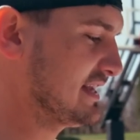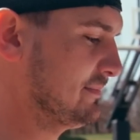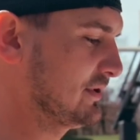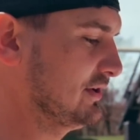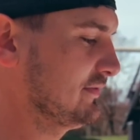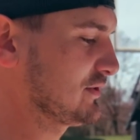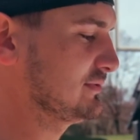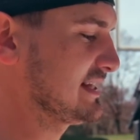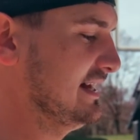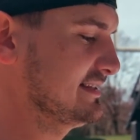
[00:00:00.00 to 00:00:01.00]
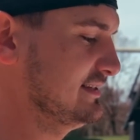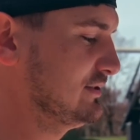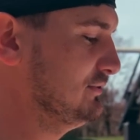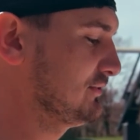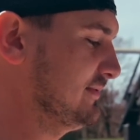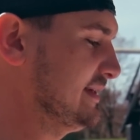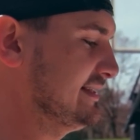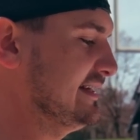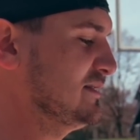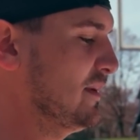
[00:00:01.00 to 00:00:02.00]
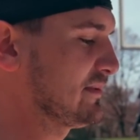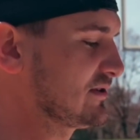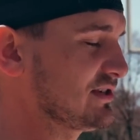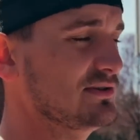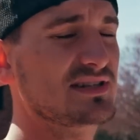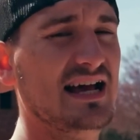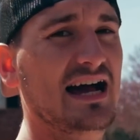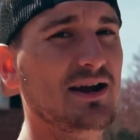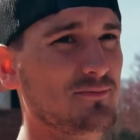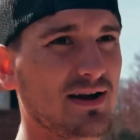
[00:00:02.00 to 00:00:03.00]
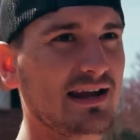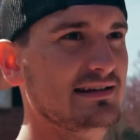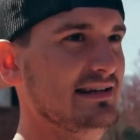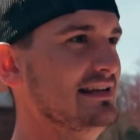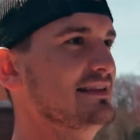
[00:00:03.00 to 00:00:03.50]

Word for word: got Purdue versus Wisconsin, 2 3 seeds, but Purdue is higher ranked in